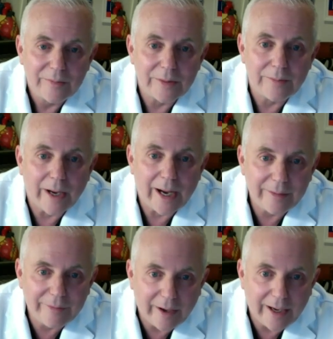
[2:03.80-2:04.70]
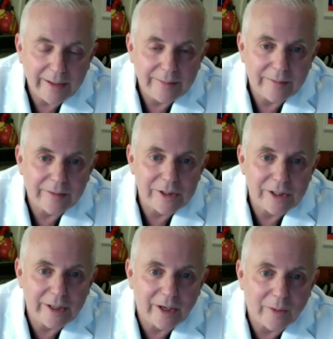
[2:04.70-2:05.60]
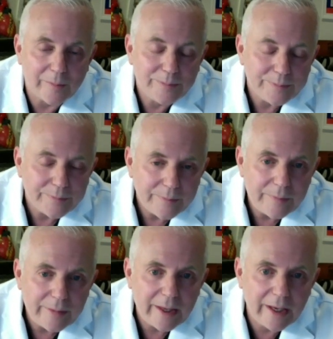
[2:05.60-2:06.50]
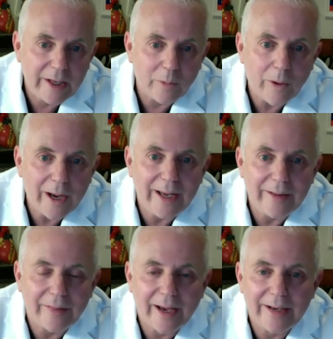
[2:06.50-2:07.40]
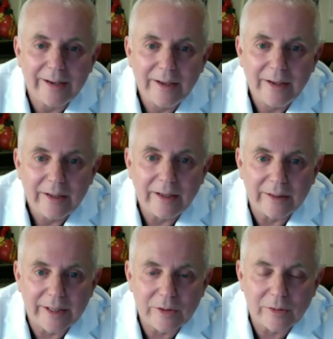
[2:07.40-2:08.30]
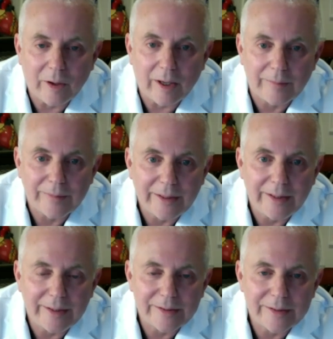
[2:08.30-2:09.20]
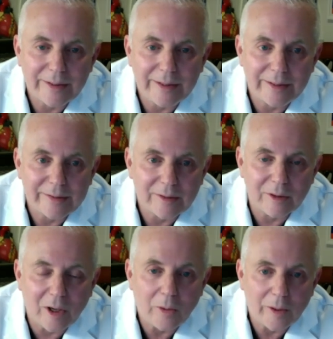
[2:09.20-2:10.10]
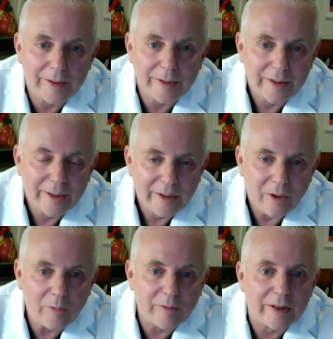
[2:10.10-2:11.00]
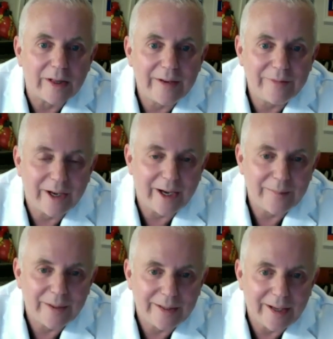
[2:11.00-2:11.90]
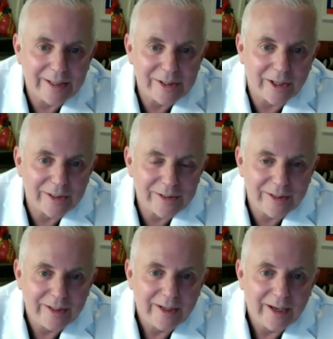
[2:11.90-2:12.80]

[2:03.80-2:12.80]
to modify the genome in a way that cholesterol is lowered over the lifetime and not just